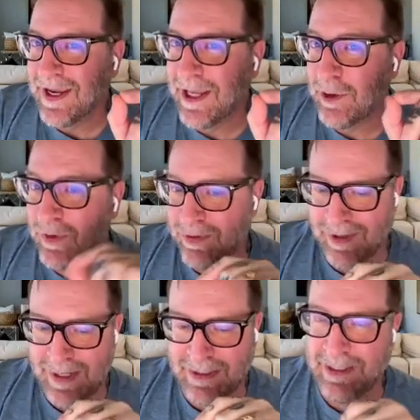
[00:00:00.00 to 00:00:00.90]
and it would
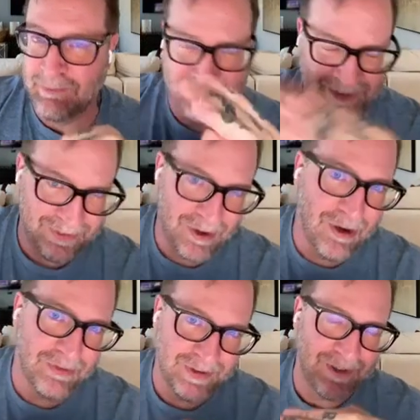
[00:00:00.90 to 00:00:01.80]
it took
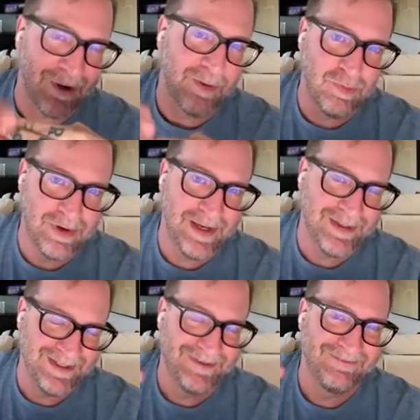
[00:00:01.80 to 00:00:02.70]
all the dog
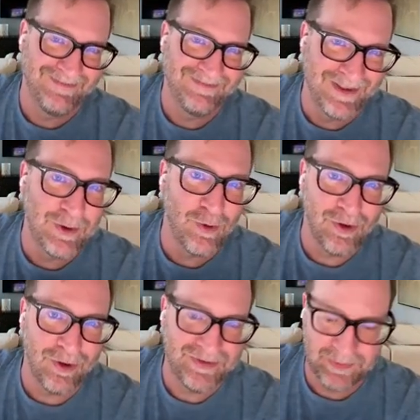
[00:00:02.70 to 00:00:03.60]
breeds in the
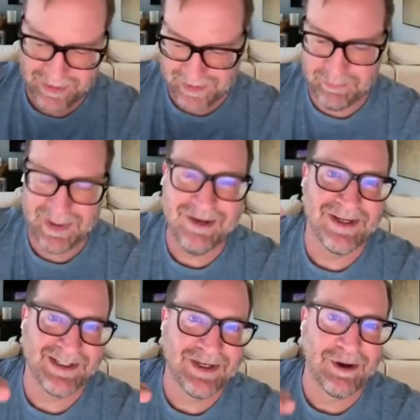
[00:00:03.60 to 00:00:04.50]
world. So it took this big
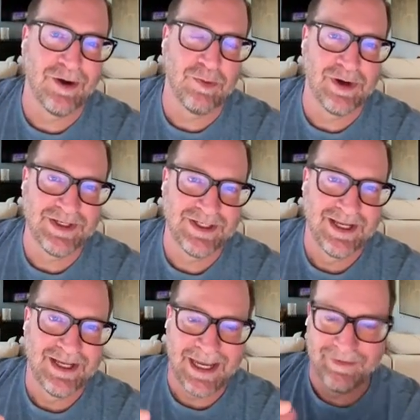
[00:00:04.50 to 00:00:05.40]
list of dog breeds.
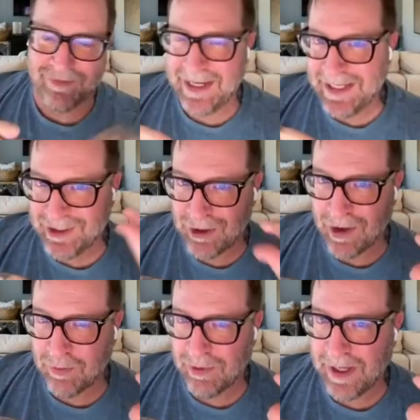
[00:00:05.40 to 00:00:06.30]
And for each
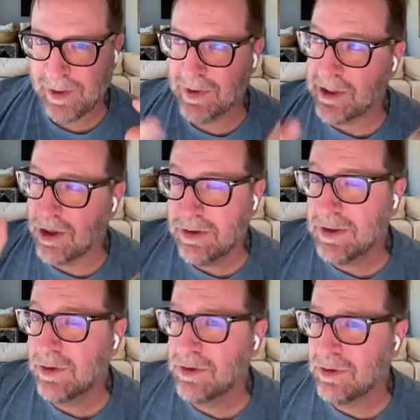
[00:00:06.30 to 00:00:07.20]
dog breed, it would go to
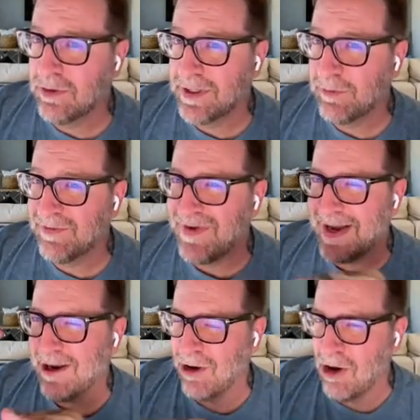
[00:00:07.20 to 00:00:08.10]
Google and it would
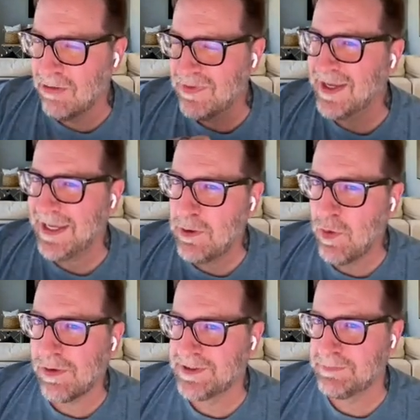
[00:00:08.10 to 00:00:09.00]
find all of the
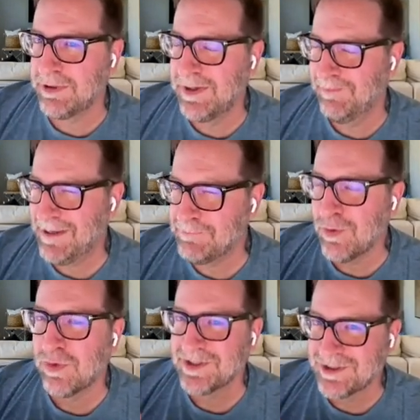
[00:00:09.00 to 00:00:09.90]
keywords
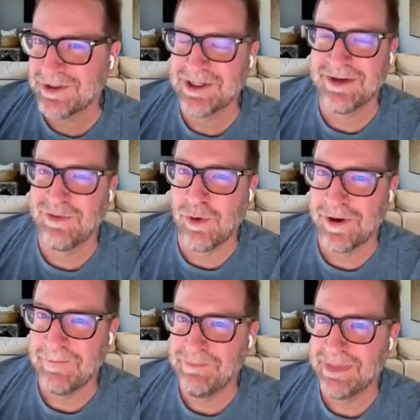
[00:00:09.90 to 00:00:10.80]
people were searching
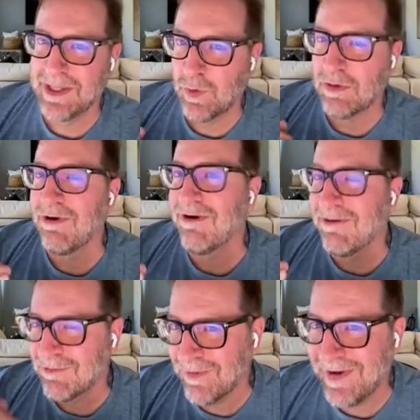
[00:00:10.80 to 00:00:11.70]
for that were
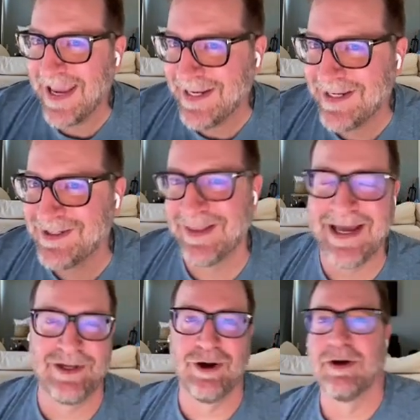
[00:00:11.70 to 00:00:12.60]
related to
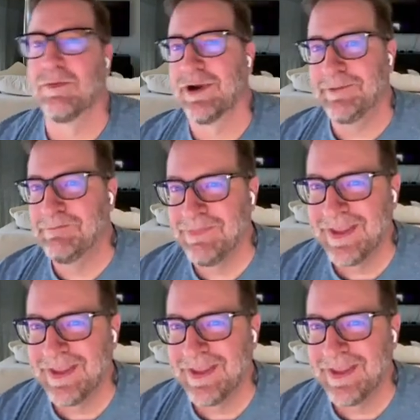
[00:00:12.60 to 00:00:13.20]
that dog breed.